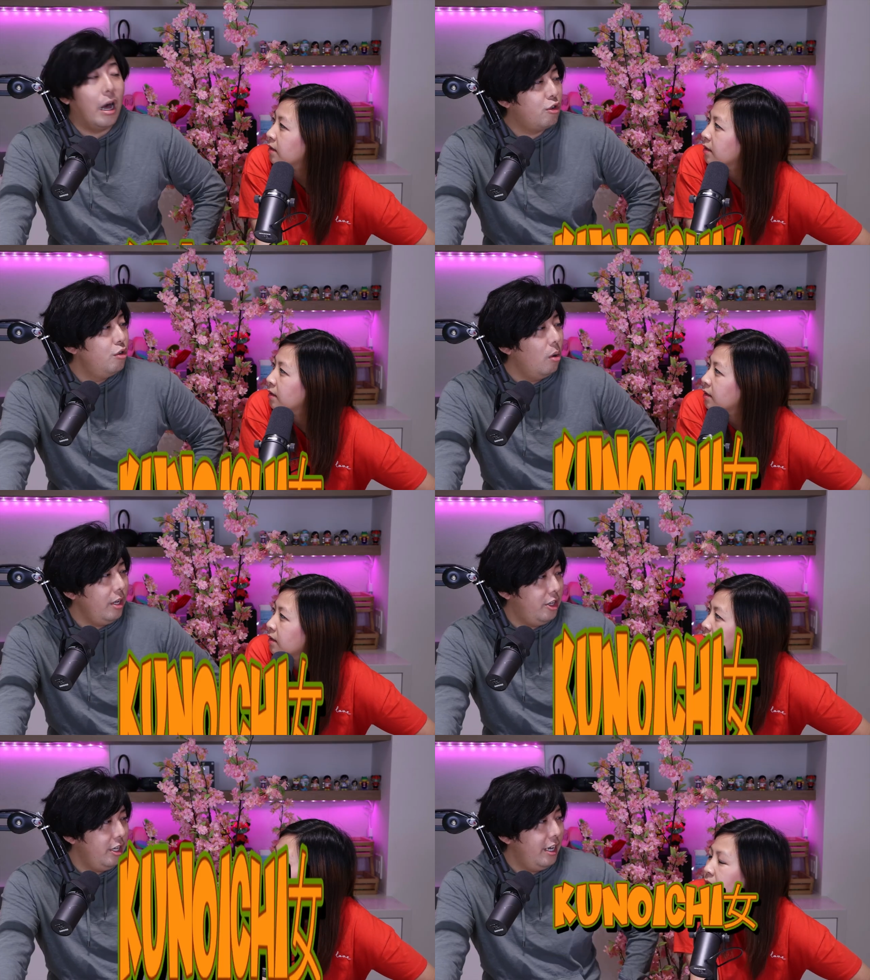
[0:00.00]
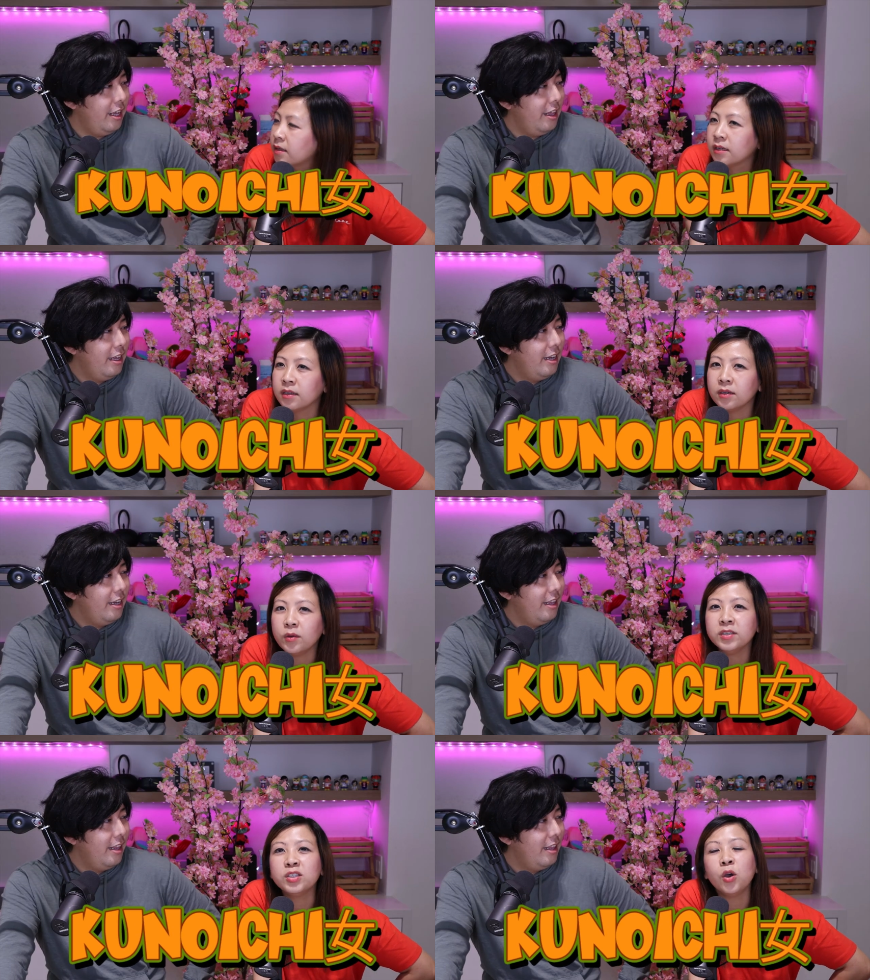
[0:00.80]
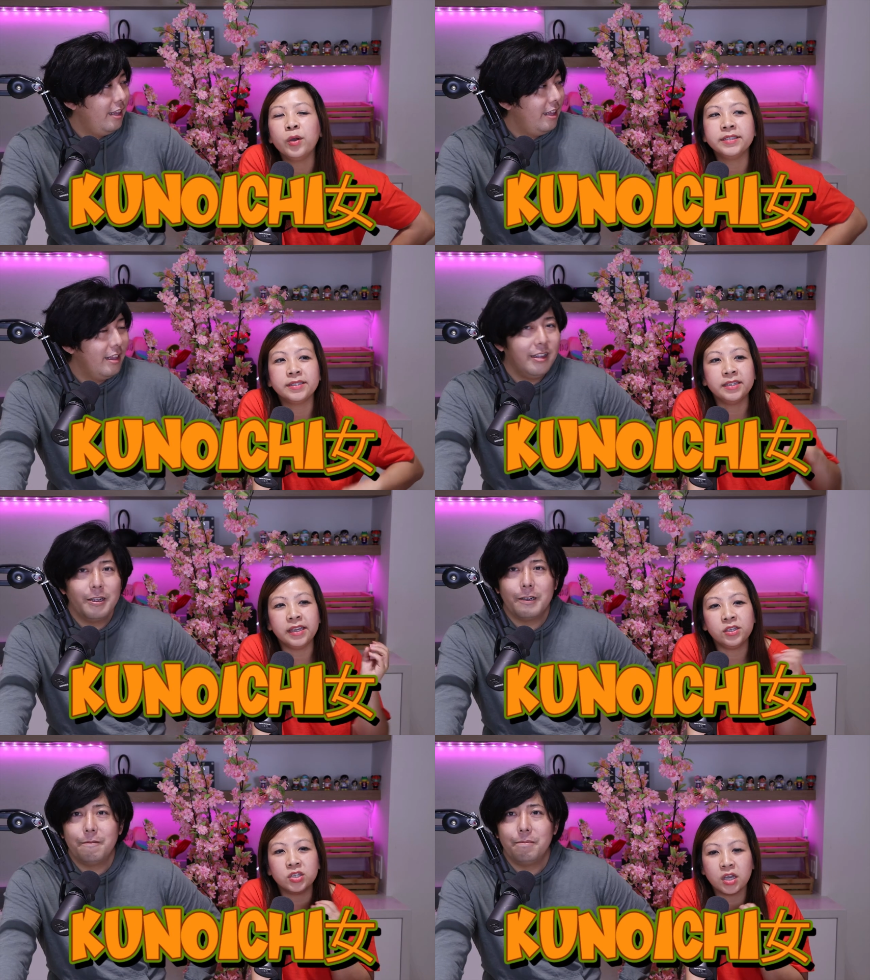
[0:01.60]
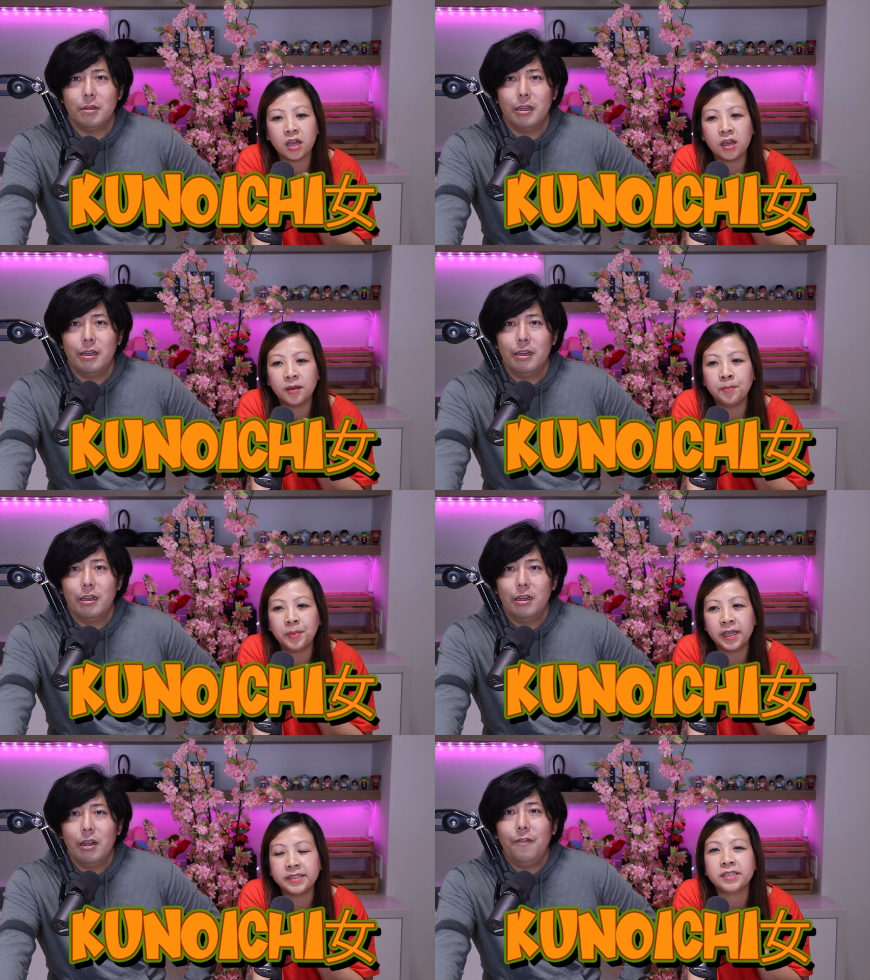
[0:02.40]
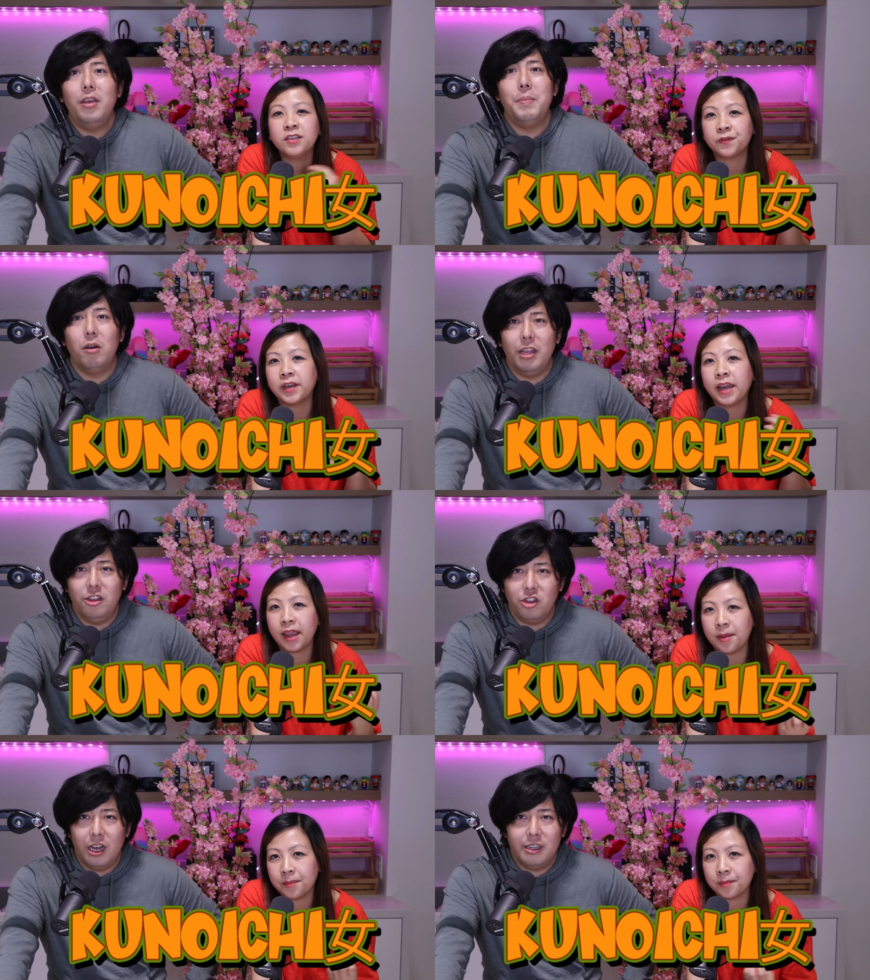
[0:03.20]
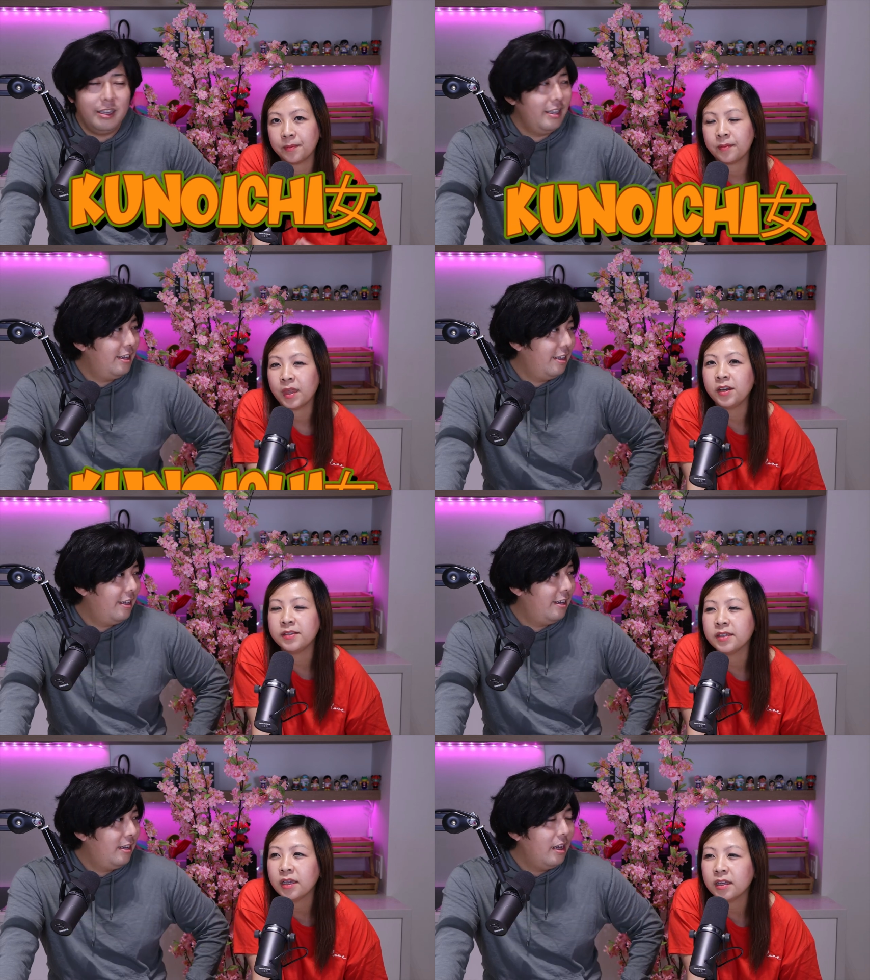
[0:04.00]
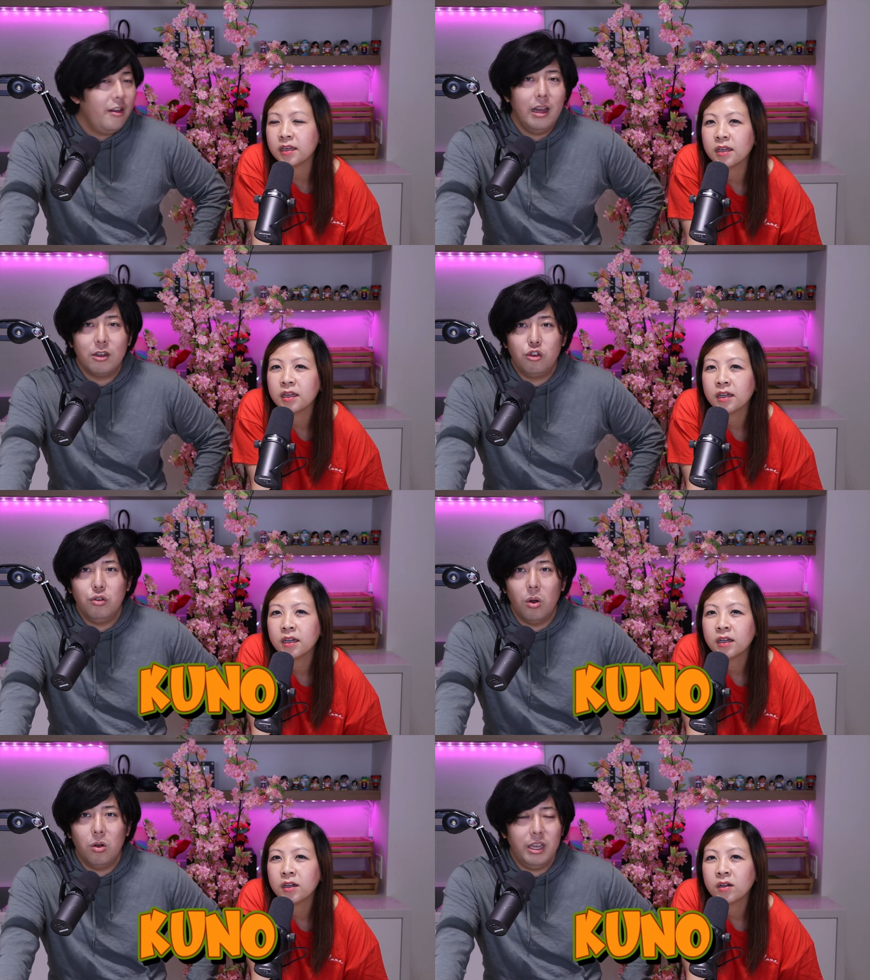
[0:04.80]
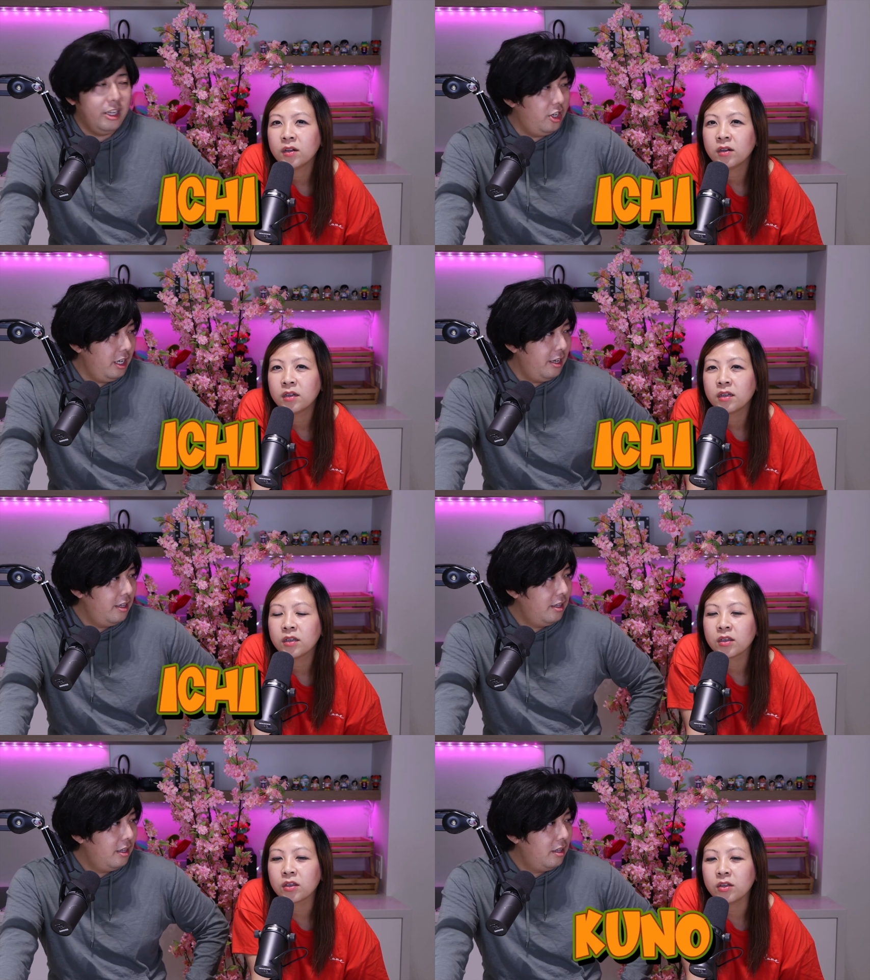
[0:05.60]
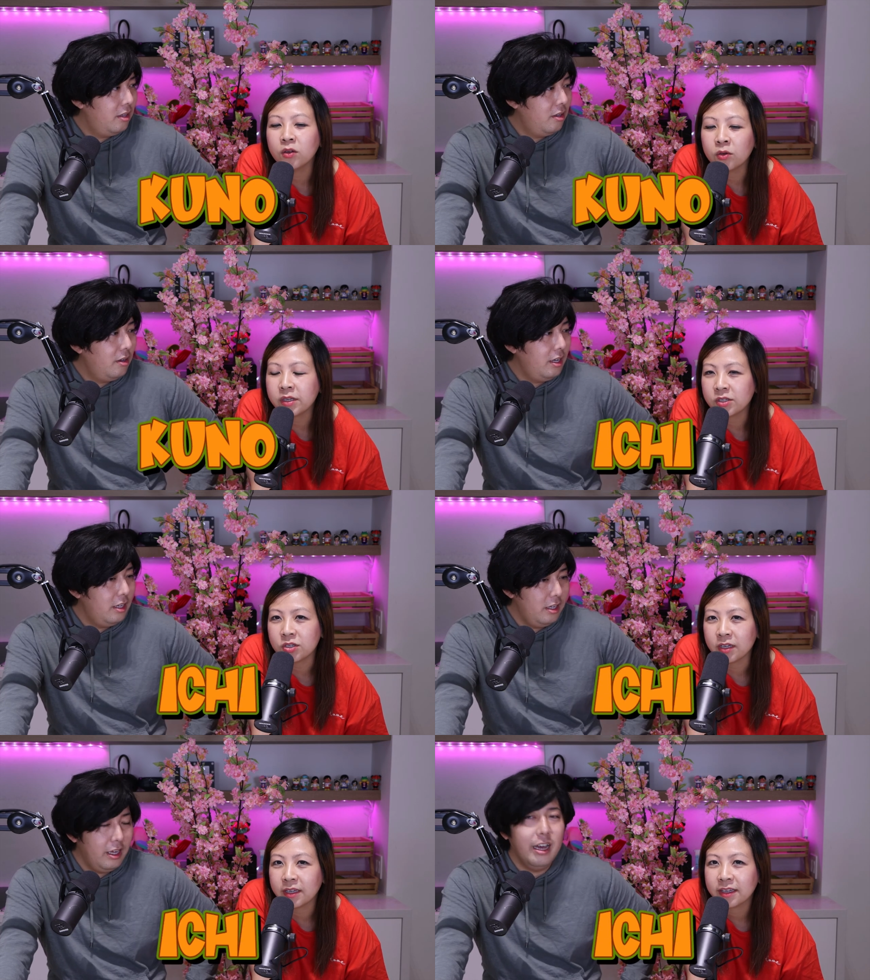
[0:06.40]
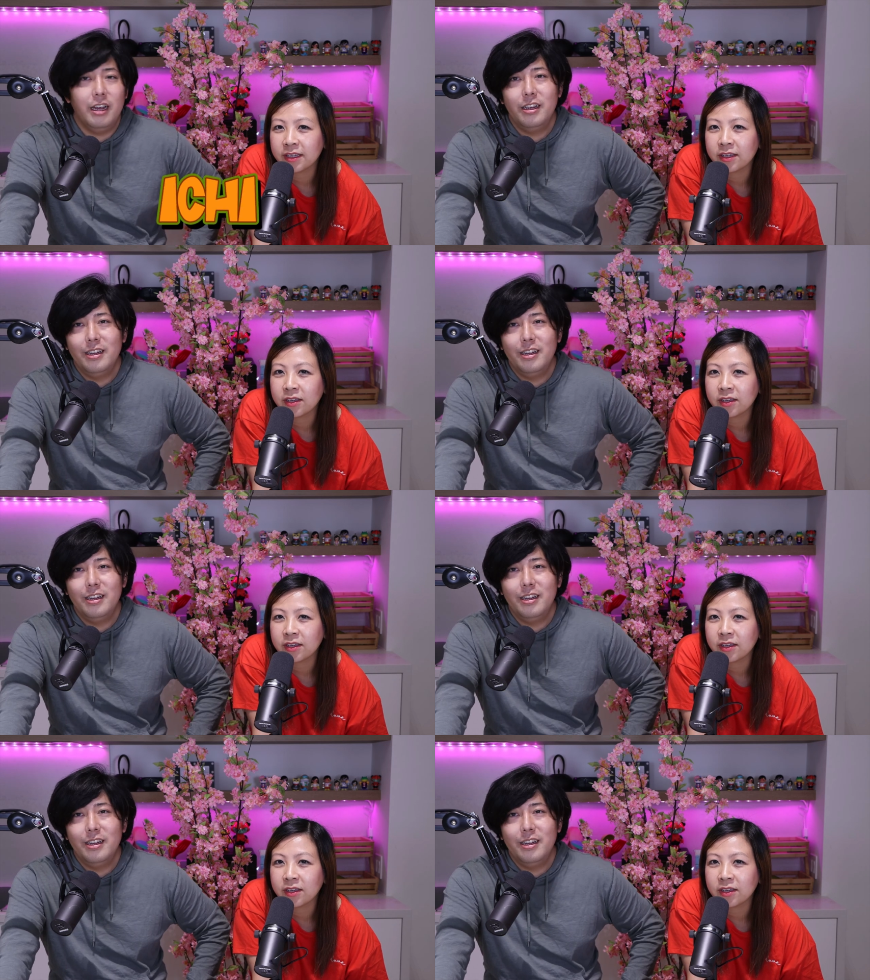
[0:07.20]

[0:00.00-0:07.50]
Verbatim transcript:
Speaker 1: uh, Kunoichi.
Speaker 2: So it's ninja, but it's a female ninjas. How do you say it?
Speaker 1: Uh, Kunoichi.
Speaker 2: Kunoichi. Yeah.